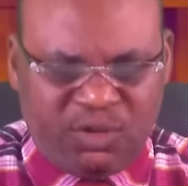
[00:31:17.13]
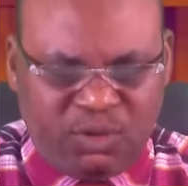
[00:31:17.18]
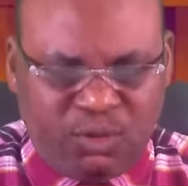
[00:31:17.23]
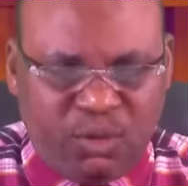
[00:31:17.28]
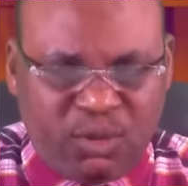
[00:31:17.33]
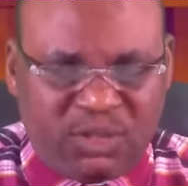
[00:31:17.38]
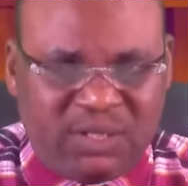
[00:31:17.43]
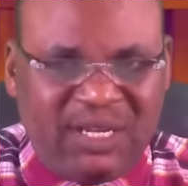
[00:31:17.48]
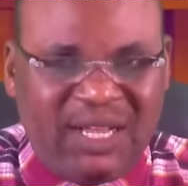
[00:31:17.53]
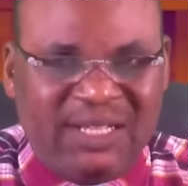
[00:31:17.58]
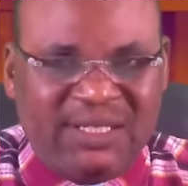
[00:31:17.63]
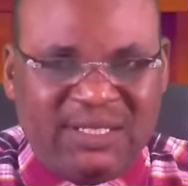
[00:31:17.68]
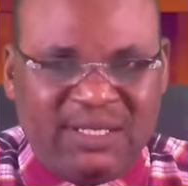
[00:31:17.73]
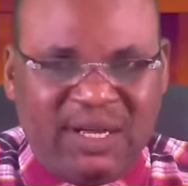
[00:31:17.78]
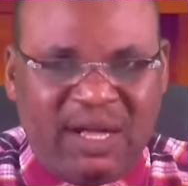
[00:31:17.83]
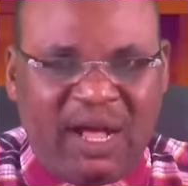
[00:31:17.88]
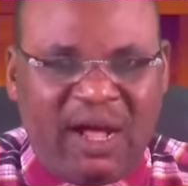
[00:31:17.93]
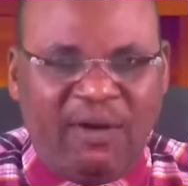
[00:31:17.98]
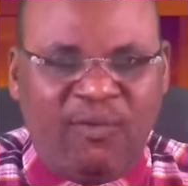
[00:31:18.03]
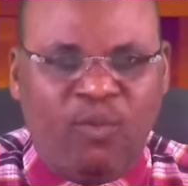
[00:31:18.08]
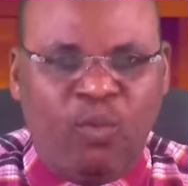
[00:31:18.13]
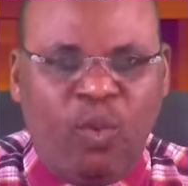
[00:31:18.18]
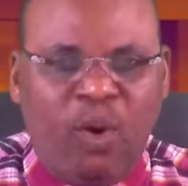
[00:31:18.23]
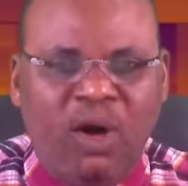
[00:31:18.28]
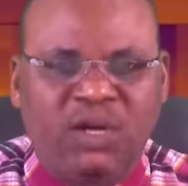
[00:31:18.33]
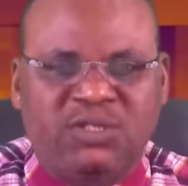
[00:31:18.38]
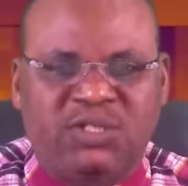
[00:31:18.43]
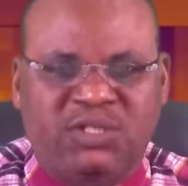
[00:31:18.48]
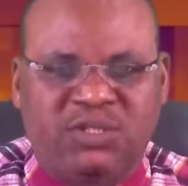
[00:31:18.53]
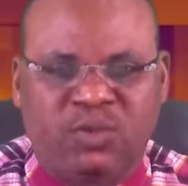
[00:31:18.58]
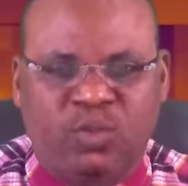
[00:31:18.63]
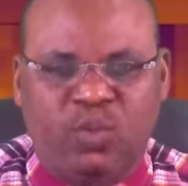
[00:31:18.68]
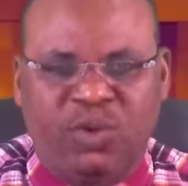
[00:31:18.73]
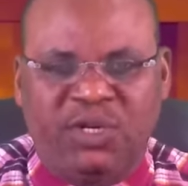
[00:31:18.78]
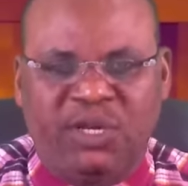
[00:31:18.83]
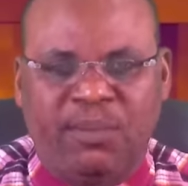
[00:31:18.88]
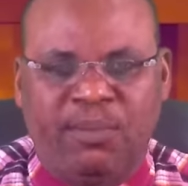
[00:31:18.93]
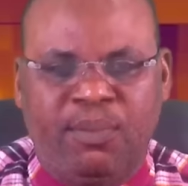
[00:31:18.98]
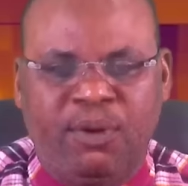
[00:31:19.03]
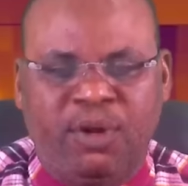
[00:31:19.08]
Those that are washed
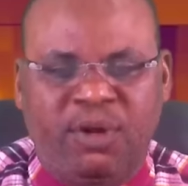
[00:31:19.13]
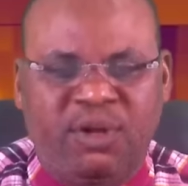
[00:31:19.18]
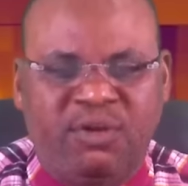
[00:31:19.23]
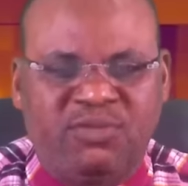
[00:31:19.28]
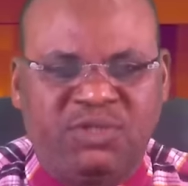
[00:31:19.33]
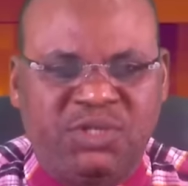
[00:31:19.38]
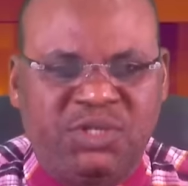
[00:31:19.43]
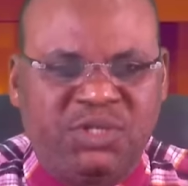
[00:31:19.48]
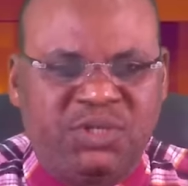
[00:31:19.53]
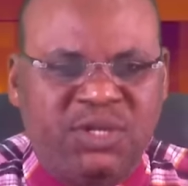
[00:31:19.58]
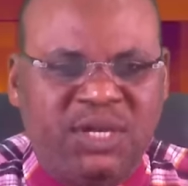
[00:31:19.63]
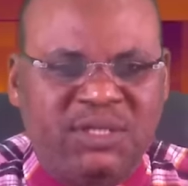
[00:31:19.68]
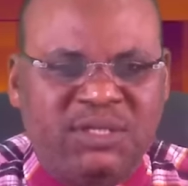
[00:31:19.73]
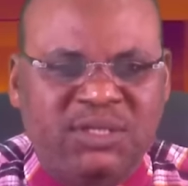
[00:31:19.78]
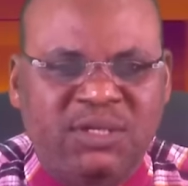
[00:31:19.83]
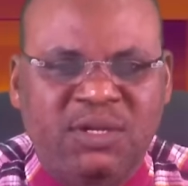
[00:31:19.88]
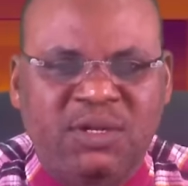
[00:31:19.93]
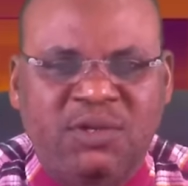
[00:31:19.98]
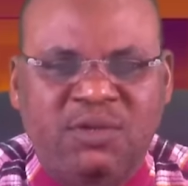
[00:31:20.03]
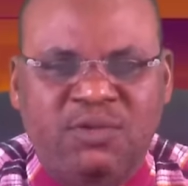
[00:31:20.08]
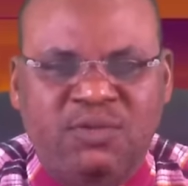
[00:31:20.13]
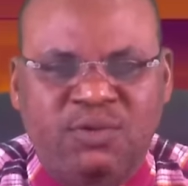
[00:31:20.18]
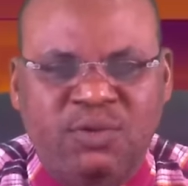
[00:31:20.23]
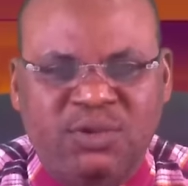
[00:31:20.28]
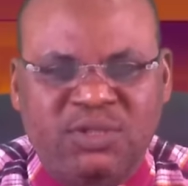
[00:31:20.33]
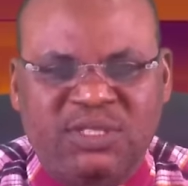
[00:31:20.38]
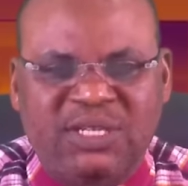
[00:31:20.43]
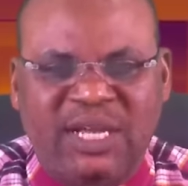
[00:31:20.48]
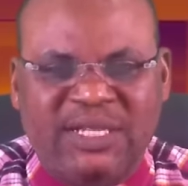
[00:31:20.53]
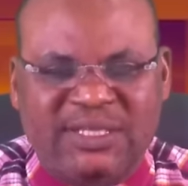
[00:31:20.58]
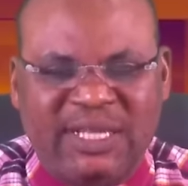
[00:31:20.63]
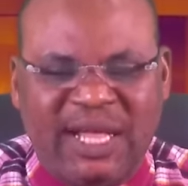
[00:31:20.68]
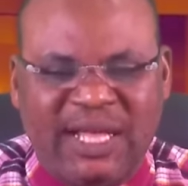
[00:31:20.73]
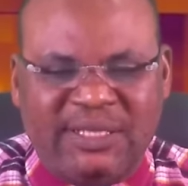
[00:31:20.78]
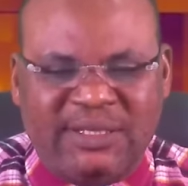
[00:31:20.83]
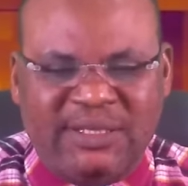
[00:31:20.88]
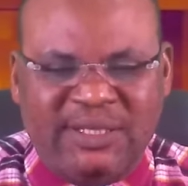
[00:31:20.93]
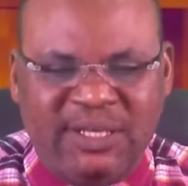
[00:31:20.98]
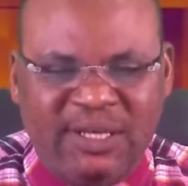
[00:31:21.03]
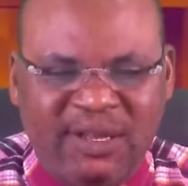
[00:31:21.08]
with the blood of Jesus, those that
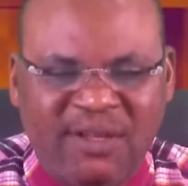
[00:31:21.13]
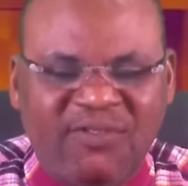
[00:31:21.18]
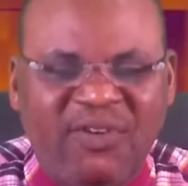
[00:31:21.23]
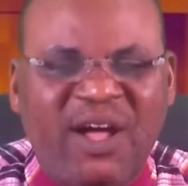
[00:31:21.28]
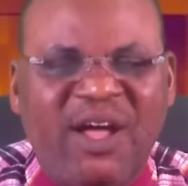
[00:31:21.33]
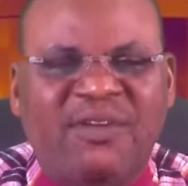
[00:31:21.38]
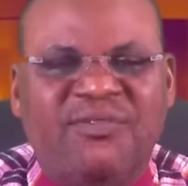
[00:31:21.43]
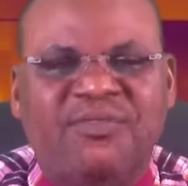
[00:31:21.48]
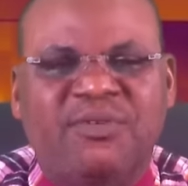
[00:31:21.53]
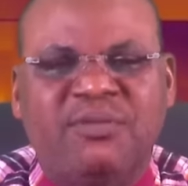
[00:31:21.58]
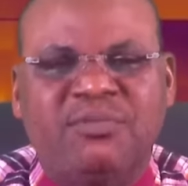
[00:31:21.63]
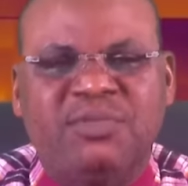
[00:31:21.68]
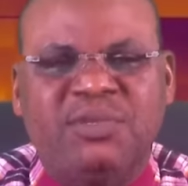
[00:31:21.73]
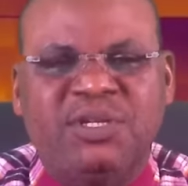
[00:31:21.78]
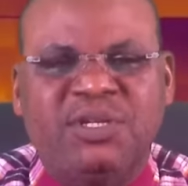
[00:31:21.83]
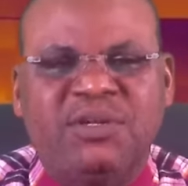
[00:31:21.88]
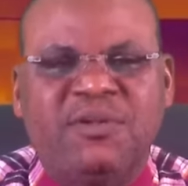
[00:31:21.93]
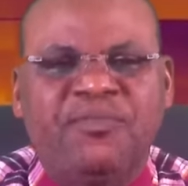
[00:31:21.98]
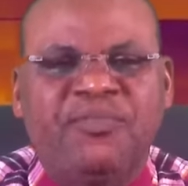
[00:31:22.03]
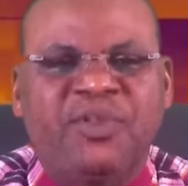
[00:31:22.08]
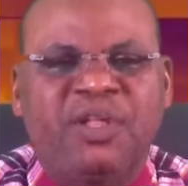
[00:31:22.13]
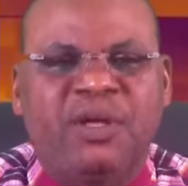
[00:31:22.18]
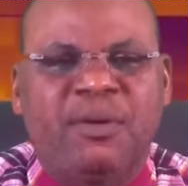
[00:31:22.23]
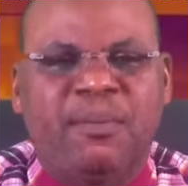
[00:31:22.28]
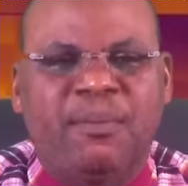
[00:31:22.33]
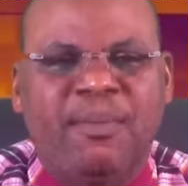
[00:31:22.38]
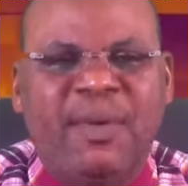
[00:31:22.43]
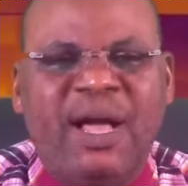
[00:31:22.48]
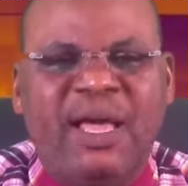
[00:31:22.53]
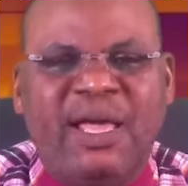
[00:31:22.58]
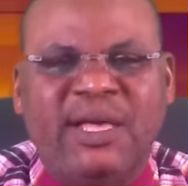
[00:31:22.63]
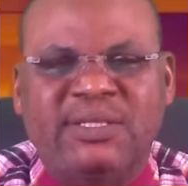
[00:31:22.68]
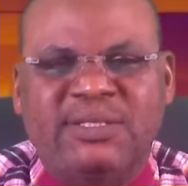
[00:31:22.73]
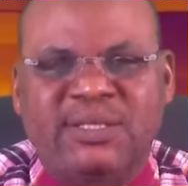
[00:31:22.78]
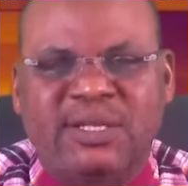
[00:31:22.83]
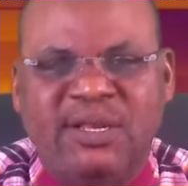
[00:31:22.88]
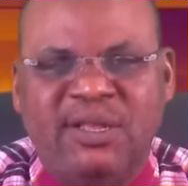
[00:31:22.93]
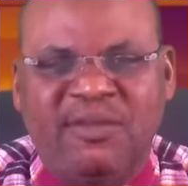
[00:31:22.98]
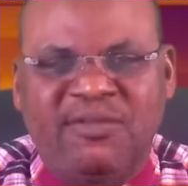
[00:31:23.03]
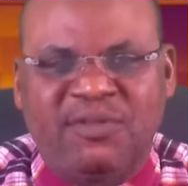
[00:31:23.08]
are delivered from the market
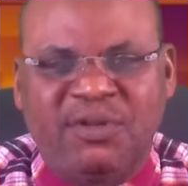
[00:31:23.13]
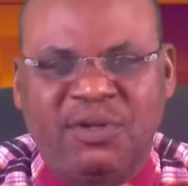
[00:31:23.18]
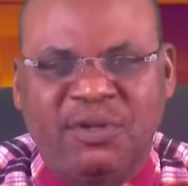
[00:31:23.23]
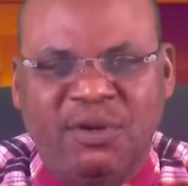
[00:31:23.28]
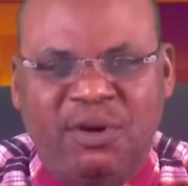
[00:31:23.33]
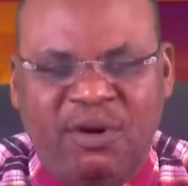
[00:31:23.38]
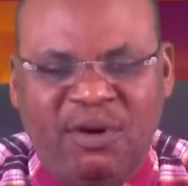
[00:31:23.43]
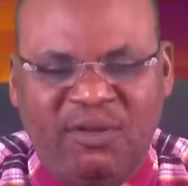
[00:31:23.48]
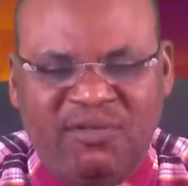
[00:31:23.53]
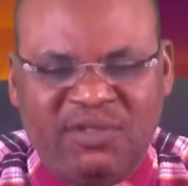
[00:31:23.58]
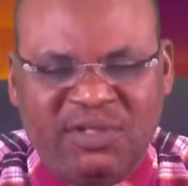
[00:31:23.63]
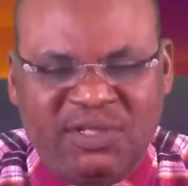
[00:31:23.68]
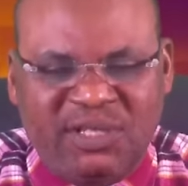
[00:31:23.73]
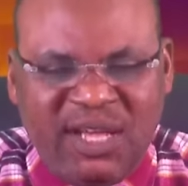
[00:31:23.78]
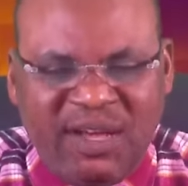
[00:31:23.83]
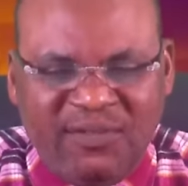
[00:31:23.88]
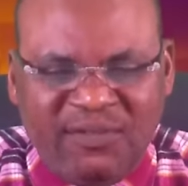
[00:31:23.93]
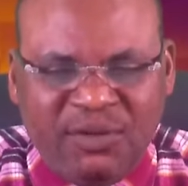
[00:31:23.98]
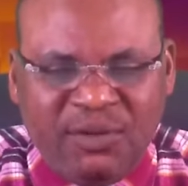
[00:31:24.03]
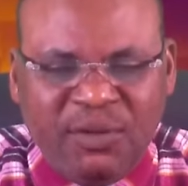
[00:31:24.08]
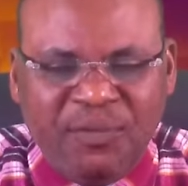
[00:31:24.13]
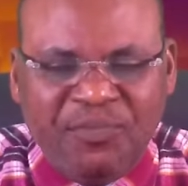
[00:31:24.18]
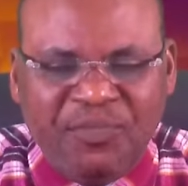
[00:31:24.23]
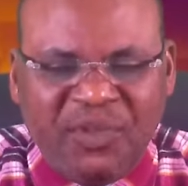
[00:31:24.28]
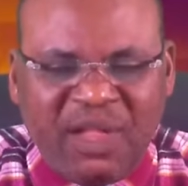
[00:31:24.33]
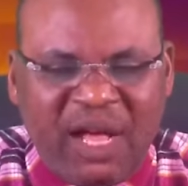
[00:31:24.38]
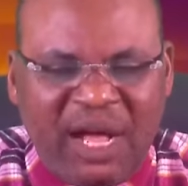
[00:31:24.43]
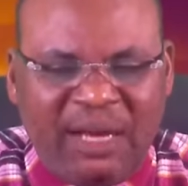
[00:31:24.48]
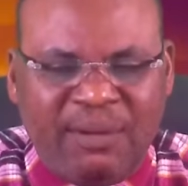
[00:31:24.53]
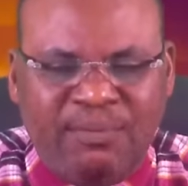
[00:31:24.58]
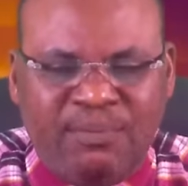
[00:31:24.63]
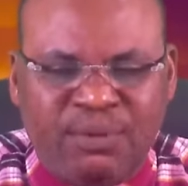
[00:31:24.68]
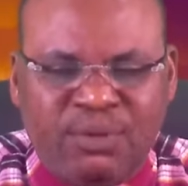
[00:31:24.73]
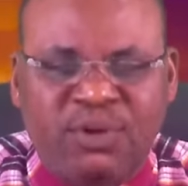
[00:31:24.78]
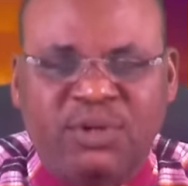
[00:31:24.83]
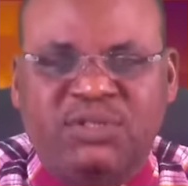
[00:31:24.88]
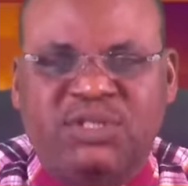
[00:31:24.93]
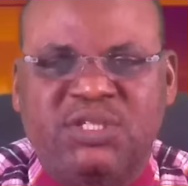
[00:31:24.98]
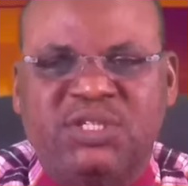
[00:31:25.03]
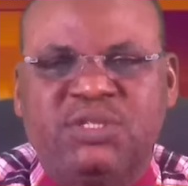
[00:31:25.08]
slavery of the devil and
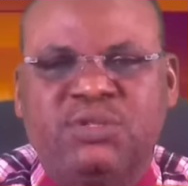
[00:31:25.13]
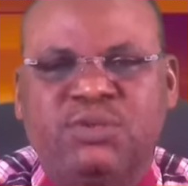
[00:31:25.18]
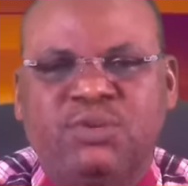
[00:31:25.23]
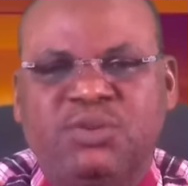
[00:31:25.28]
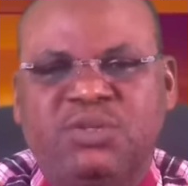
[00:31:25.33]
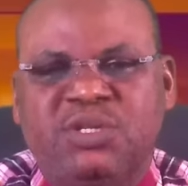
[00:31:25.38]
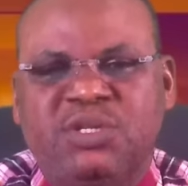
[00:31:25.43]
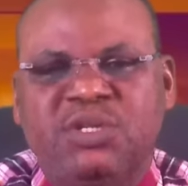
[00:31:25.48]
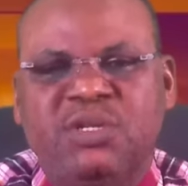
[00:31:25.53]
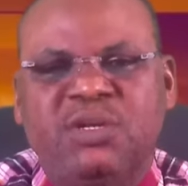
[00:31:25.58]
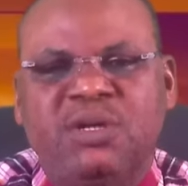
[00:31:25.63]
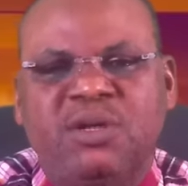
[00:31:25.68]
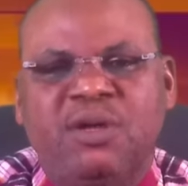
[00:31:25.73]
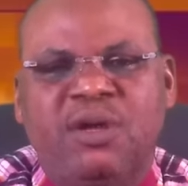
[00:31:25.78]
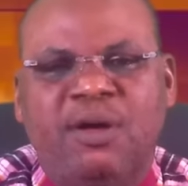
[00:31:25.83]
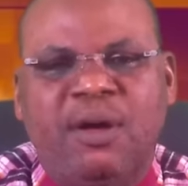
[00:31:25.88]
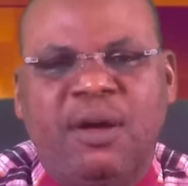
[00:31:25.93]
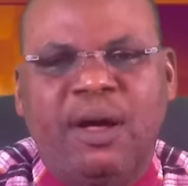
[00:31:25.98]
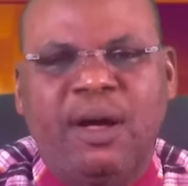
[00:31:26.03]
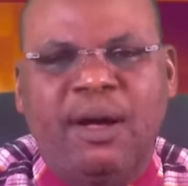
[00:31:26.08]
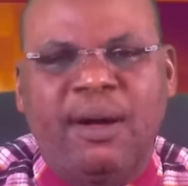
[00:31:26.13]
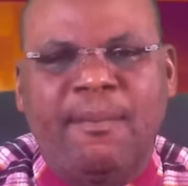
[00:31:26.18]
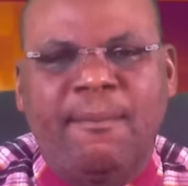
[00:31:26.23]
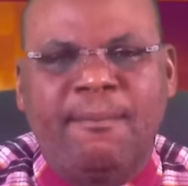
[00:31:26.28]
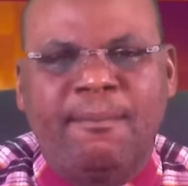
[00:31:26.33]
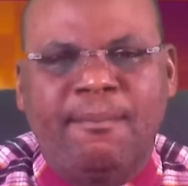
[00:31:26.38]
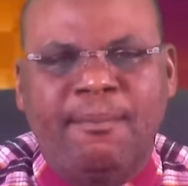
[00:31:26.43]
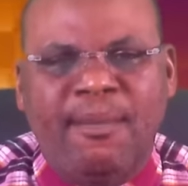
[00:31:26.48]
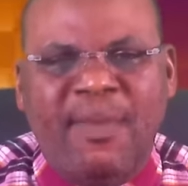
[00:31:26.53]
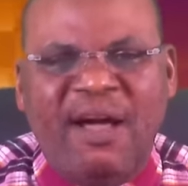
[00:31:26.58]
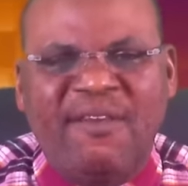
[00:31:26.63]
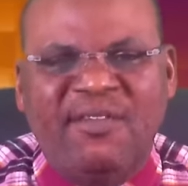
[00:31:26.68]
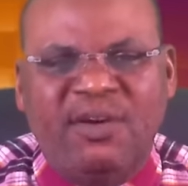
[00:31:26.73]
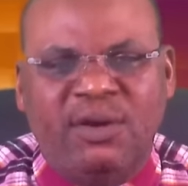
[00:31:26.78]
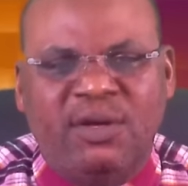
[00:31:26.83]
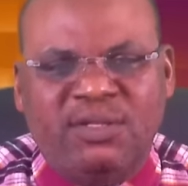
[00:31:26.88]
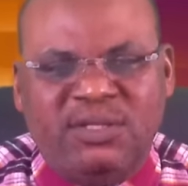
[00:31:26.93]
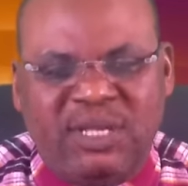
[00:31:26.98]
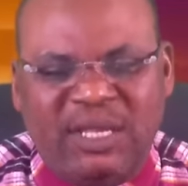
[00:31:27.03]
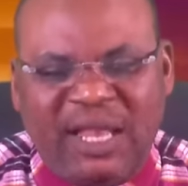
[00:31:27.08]
brought into the
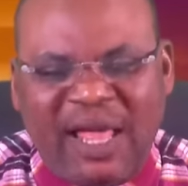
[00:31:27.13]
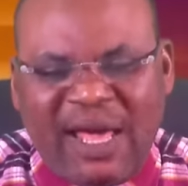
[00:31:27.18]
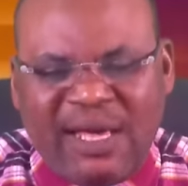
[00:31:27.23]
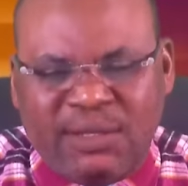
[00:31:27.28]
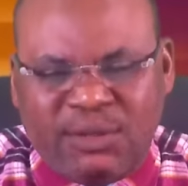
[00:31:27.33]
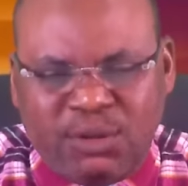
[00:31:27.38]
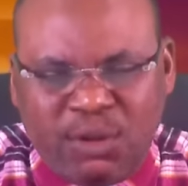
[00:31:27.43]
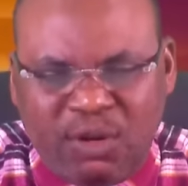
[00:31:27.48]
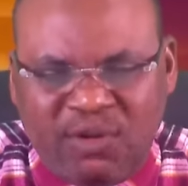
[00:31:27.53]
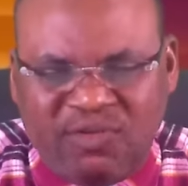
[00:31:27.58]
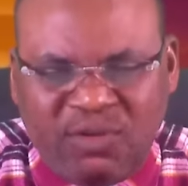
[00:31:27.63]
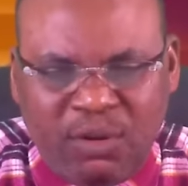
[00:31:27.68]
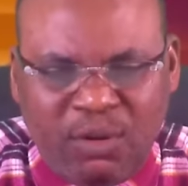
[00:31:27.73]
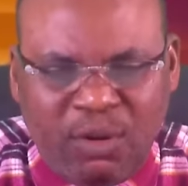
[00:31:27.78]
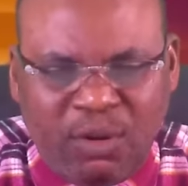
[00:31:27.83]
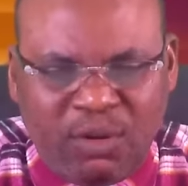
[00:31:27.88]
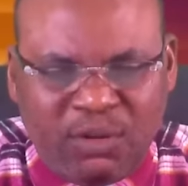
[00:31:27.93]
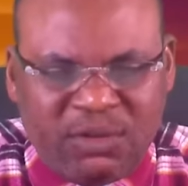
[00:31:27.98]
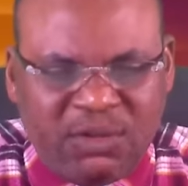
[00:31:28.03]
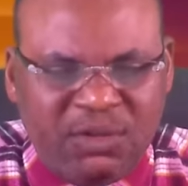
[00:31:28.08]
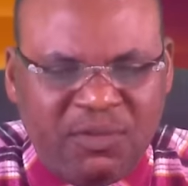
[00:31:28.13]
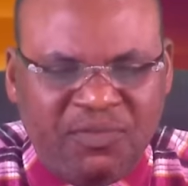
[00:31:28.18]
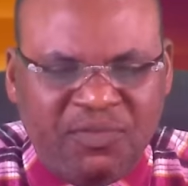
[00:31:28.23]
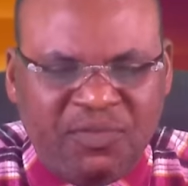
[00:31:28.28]
marvelous light of the Lord.